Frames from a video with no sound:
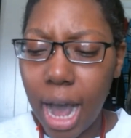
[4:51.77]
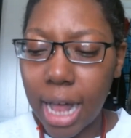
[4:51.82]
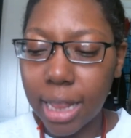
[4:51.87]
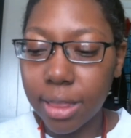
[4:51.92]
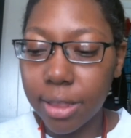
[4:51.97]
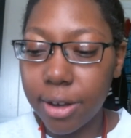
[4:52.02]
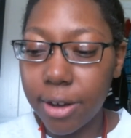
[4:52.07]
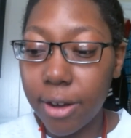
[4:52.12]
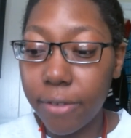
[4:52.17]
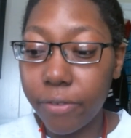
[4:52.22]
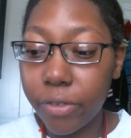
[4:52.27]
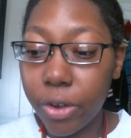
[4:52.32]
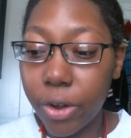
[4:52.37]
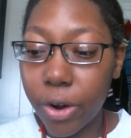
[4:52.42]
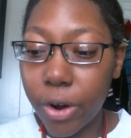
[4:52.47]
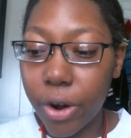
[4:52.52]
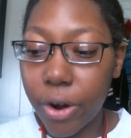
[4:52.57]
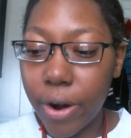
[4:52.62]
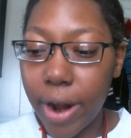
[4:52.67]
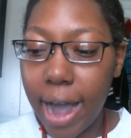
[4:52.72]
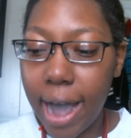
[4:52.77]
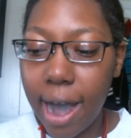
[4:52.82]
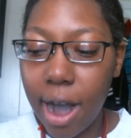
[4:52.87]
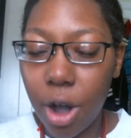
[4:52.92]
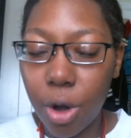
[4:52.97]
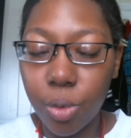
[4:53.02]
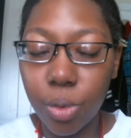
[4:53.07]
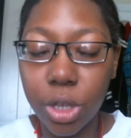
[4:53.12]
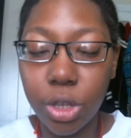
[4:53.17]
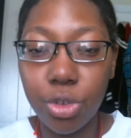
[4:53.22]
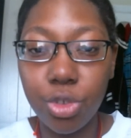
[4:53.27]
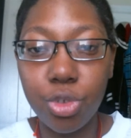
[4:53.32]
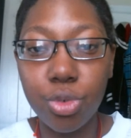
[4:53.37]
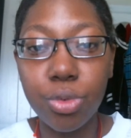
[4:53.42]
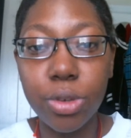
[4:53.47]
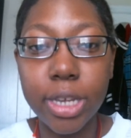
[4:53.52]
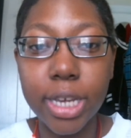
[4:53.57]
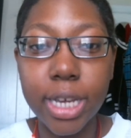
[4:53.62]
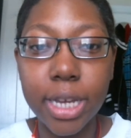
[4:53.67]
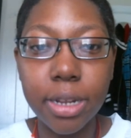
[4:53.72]
I love how when you
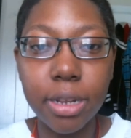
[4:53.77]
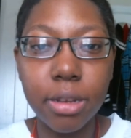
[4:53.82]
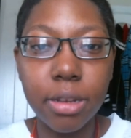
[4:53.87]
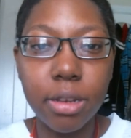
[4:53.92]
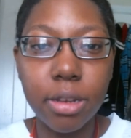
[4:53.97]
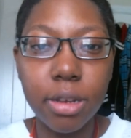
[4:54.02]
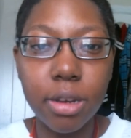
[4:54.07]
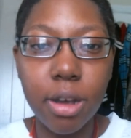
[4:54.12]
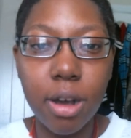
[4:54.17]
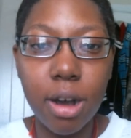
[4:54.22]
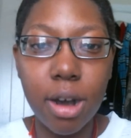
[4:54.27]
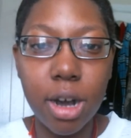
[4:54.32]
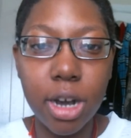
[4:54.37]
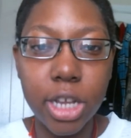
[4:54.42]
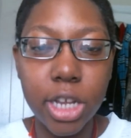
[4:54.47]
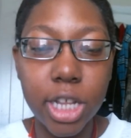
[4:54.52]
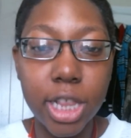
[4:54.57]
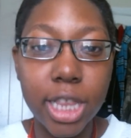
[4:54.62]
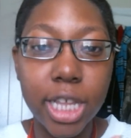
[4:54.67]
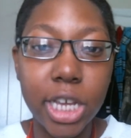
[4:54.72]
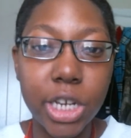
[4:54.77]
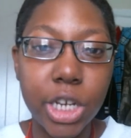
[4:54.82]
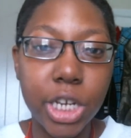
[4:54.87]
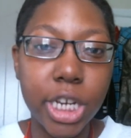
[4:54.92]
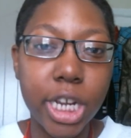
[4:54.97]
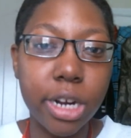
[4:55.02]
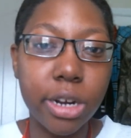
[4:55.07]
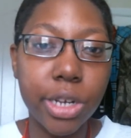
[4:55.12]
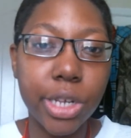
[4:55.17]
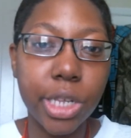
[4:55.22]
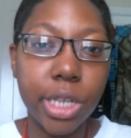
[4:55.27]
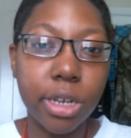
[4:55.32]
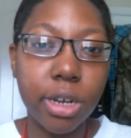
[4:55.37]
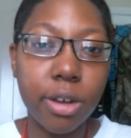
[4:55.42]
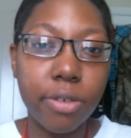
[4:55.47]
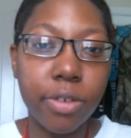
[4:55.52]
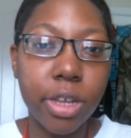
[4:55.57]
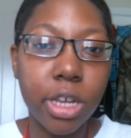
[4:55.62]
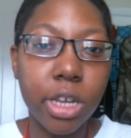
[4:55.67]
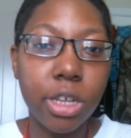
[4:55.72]
do get your legendary
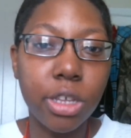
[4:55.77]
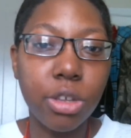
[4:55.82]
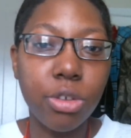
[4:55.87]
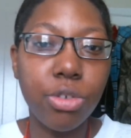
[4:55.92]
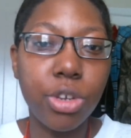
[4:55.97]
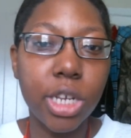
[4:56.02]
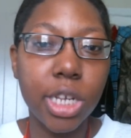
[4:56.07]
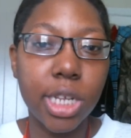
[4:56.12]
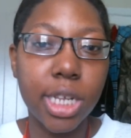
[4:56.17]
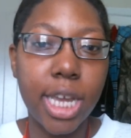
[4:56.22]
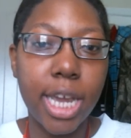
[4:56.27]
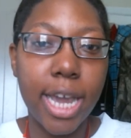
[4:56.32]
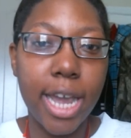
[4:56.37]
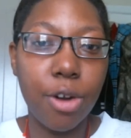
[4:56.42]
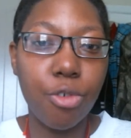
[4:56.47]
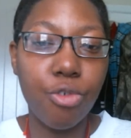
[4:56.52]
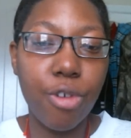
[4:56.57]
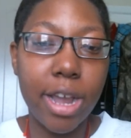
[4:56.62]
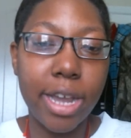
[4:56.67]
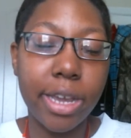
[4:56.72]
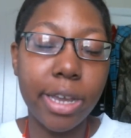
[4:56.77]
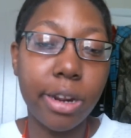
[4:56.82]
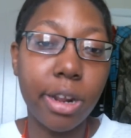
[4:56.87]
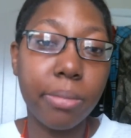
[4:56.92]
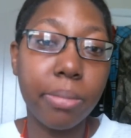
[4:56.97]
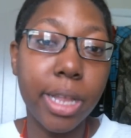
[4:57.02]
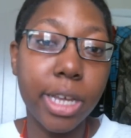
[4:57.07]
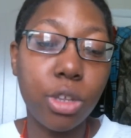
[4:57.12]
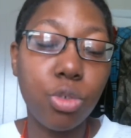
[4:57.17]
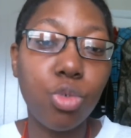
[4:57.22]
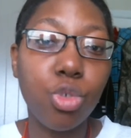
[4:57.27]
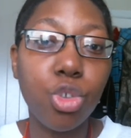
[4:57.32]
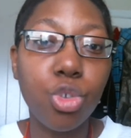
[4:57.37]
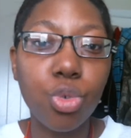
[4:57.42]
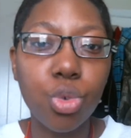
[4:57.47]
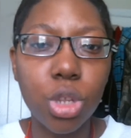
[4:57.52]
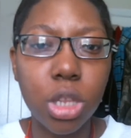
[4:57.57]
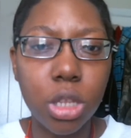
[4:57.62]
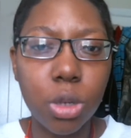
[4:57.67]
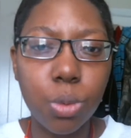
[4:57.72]
stuff, you just can't rank it up like you
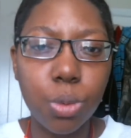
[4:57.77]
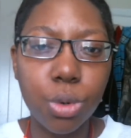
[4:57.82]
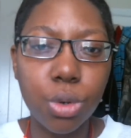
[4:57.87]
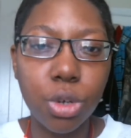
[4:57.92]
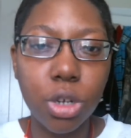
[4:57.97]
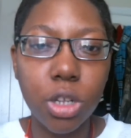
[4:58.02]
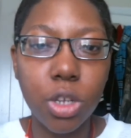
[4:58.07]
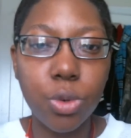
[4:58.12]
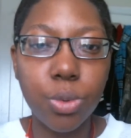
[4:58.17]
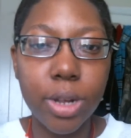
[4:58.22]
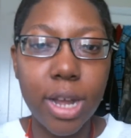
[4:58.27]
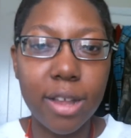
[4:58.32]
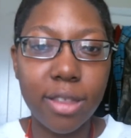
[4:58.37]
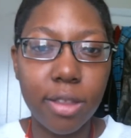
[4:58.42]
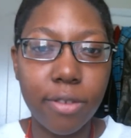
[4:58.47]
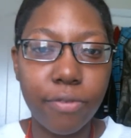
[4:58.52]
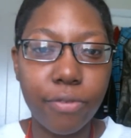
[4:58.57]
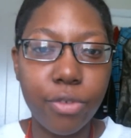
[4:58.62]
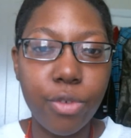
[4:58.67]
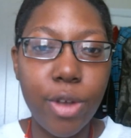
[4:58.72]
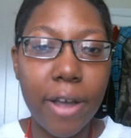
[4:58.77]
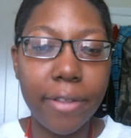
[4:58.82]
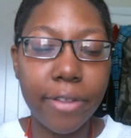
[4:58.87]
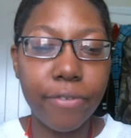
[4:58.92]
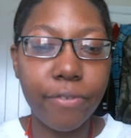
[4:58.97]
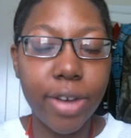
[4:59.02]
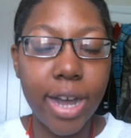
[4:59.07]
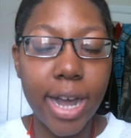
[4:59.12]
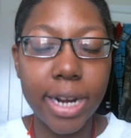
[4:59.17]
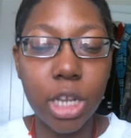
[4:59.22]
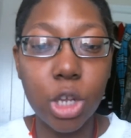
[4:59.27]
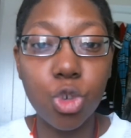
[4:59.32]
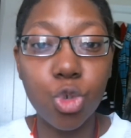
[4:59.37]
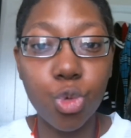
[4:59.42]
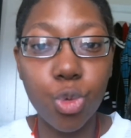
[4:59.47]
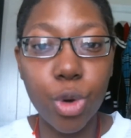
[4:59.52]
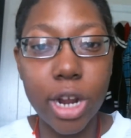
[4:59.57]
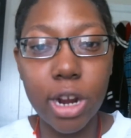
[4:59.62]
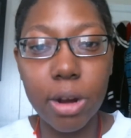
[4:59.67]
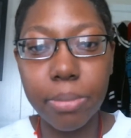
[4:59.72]
usually would. You have to find
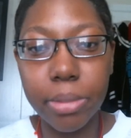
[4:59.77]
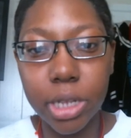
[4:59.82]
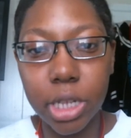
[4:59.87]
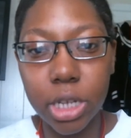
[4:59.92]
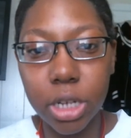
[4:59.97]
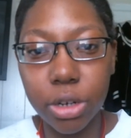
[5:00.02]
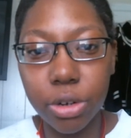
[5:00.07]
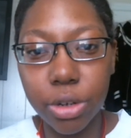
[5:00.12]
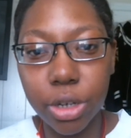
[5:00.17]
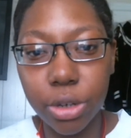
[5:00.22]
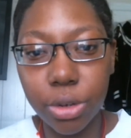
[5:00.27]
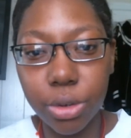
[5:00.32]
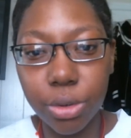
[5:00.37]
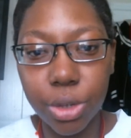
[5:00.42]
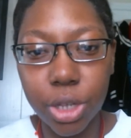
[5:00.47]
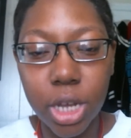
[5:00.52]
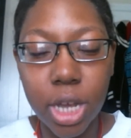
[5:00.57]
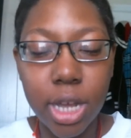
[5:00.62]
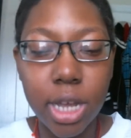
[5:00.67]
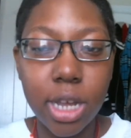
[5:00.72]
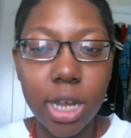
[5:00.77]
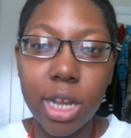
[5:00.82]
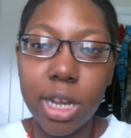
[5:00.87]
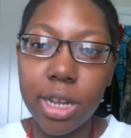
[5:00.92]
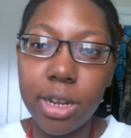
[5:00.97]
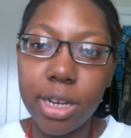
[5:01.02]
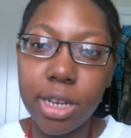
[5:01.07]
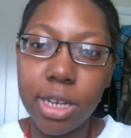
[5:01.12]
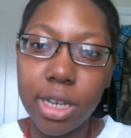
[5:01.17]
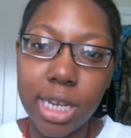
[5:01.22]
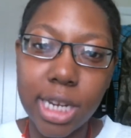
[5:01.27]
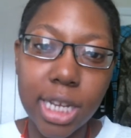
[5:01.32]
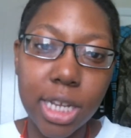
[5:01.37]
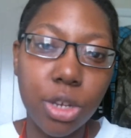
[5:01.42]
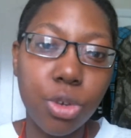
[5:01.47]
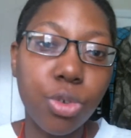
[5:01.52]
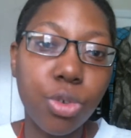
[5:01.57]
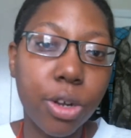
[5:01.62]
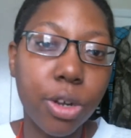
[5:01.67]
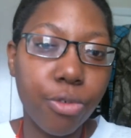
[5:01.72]
these rare materials, and
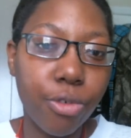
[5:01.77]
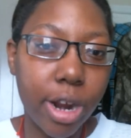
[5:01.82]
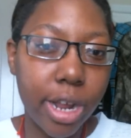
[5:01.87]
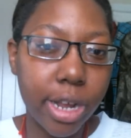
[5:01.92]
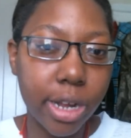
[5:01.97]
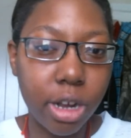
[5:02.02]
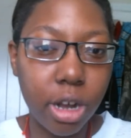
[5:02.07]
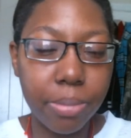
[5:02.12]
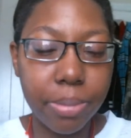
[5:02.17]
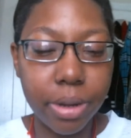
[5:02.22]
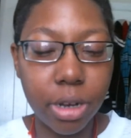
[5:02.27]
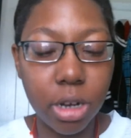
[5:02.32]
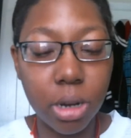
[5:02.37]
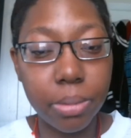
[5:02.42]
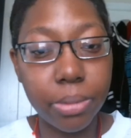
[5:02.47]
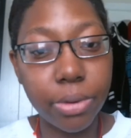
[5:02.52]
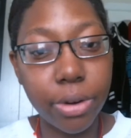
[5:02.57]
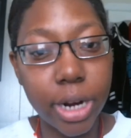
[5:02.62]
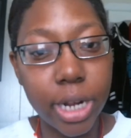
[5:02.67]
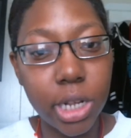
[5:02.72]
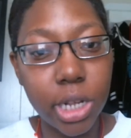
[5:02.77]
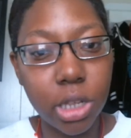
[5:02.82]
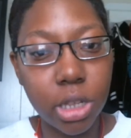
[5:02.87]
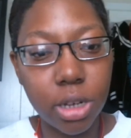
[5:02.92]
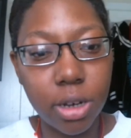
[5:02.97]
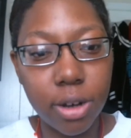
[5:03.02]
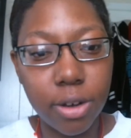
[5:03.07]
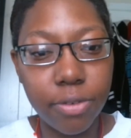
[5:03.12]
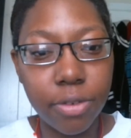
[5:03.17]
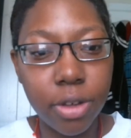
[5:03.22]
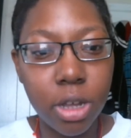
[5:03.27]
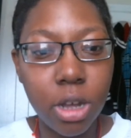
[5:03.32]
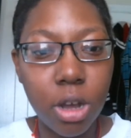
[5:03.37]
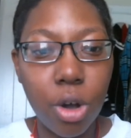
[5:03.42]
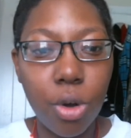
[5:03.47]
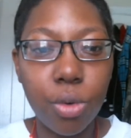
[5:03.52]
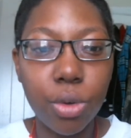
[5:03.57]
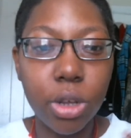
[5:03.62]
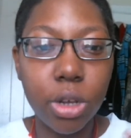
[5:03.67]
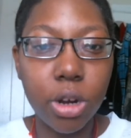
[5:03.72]
then you can rank up and upgrade stuff
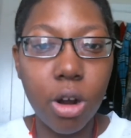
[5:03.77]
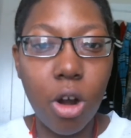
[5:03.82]
on